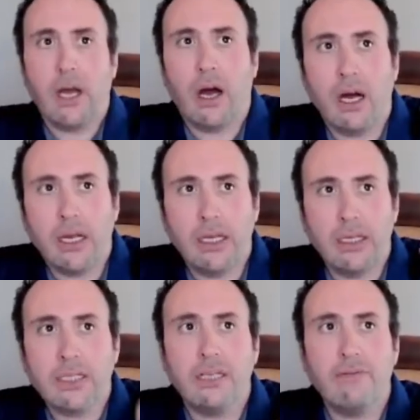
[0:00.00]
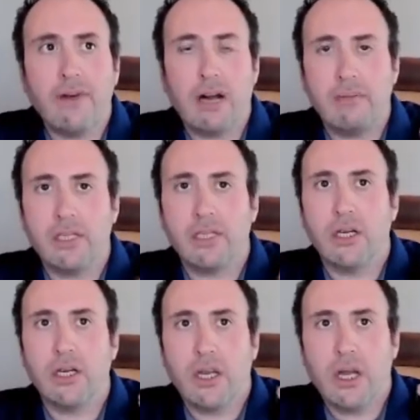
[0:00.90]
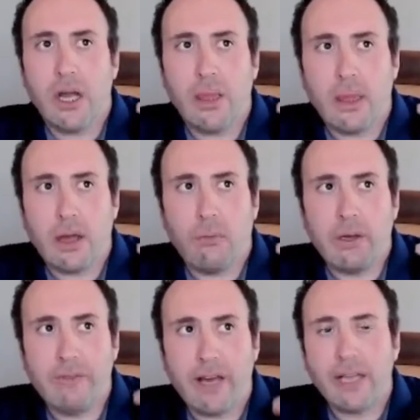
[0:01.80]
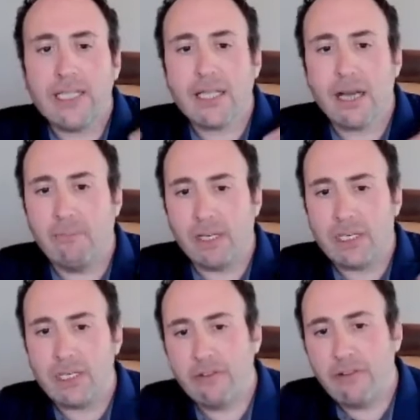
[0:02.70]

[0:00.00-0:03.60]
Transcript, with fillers: Uh, in this environment, when we analyze companies,